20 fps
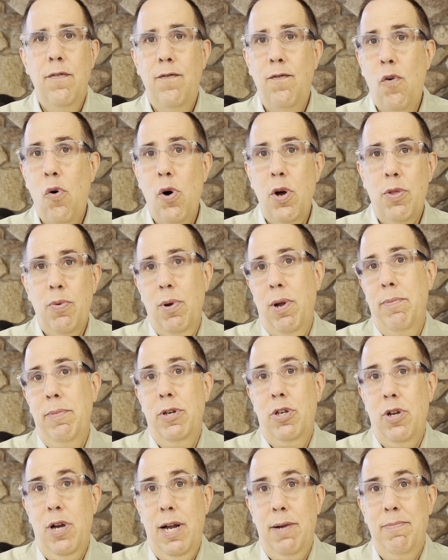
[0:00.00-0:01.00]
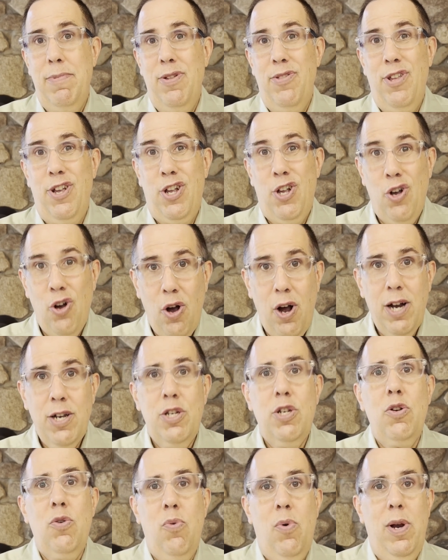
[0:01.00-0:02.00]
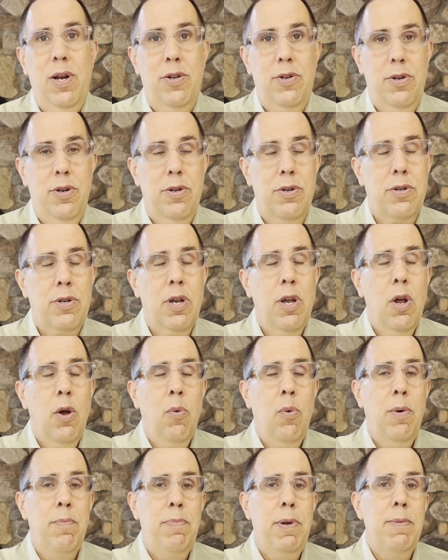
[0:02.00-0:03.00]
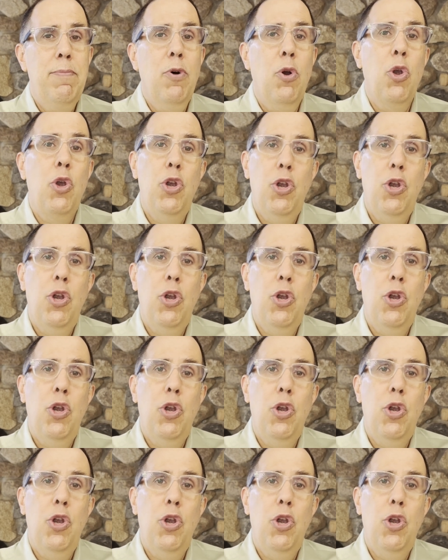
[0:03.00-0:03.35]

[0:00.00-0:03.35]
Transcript: Fourth, we're going to be talking about the consequences when people